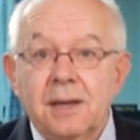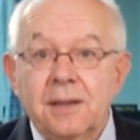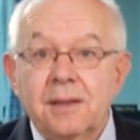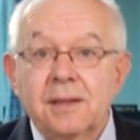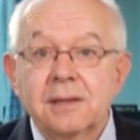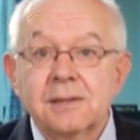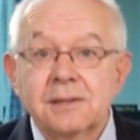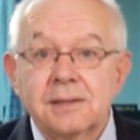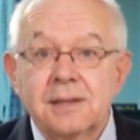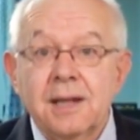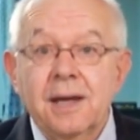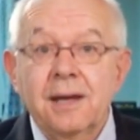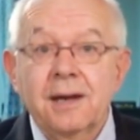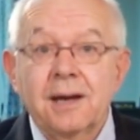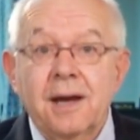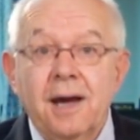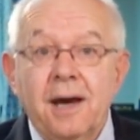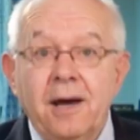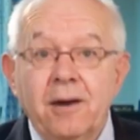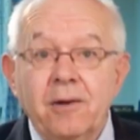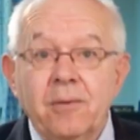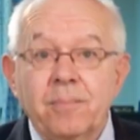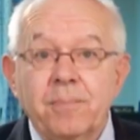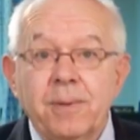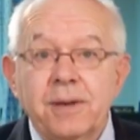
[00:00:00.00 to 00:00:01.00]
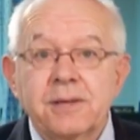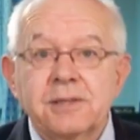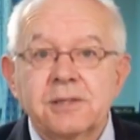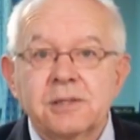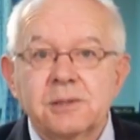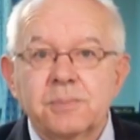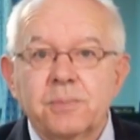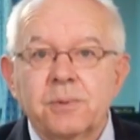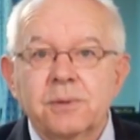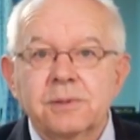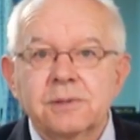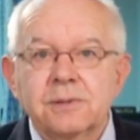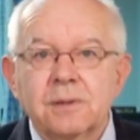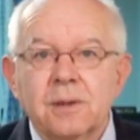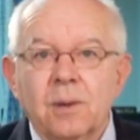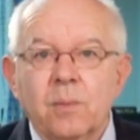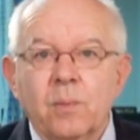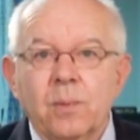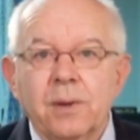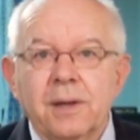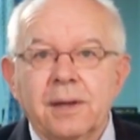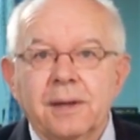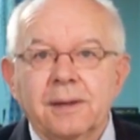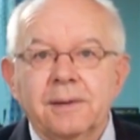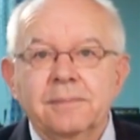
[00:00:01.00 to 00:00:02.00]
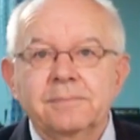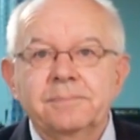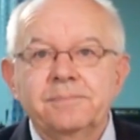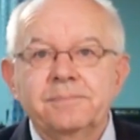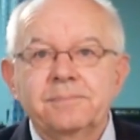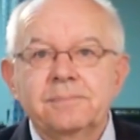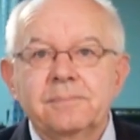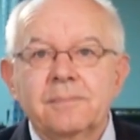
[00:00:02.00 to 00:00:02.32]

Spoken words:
This is down 100 basis points in a week.